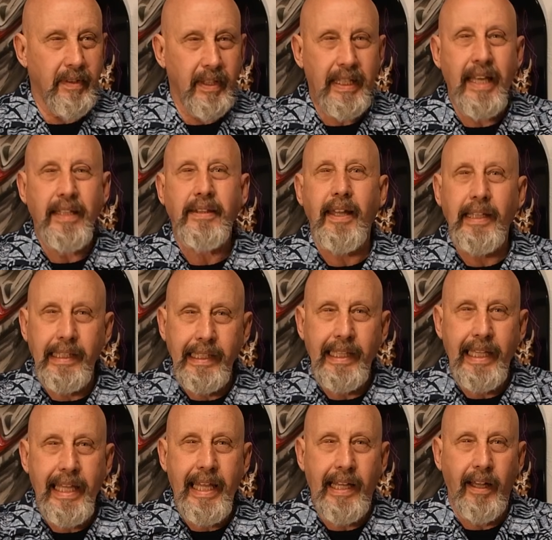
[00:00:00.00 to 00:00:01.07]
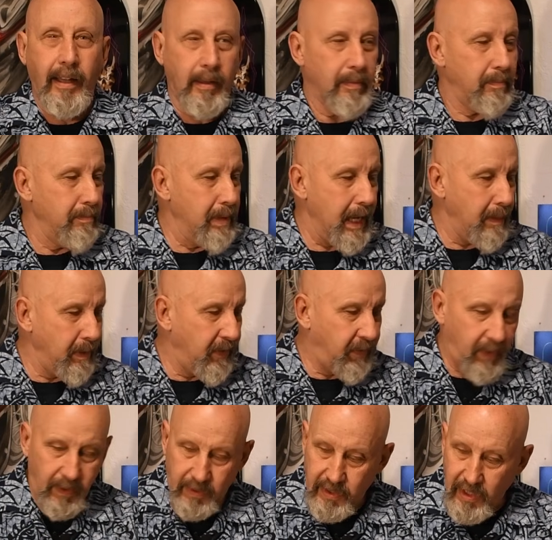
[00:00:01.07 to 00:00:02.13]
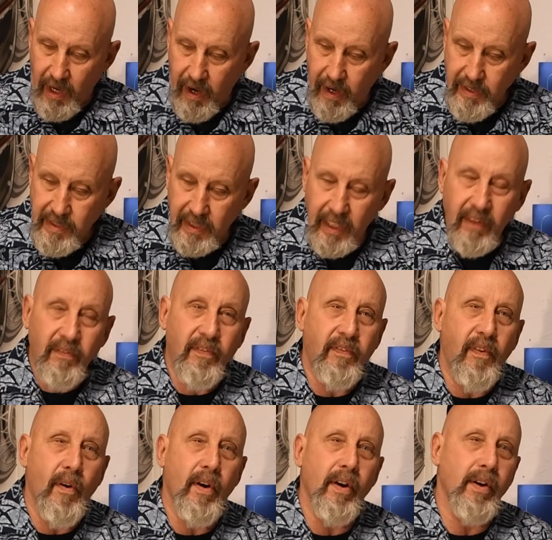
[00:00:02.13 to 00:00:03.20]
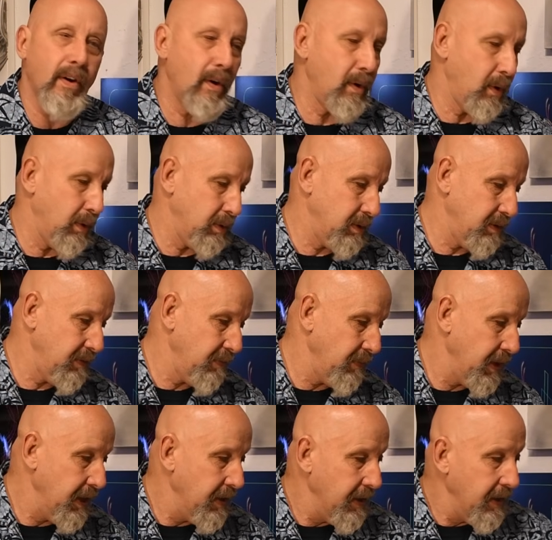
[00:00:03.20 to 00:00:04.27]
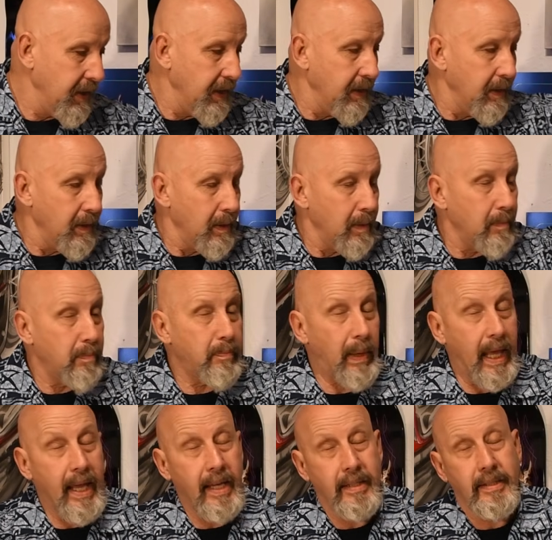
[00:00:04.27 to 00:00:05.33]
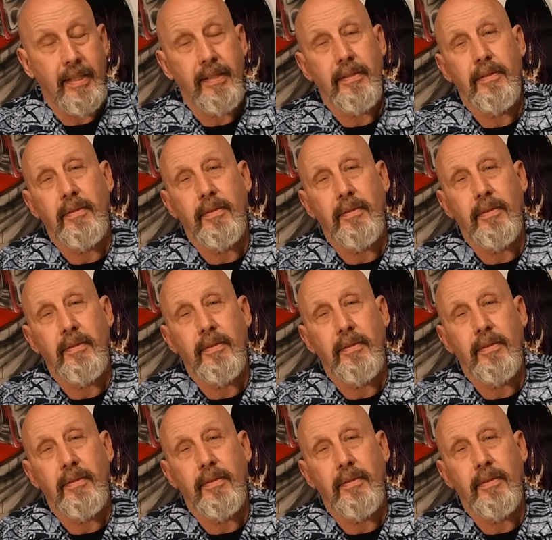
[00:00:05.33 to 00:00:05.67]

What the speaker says: get the little baby food jars. You need 4 of those. Paint.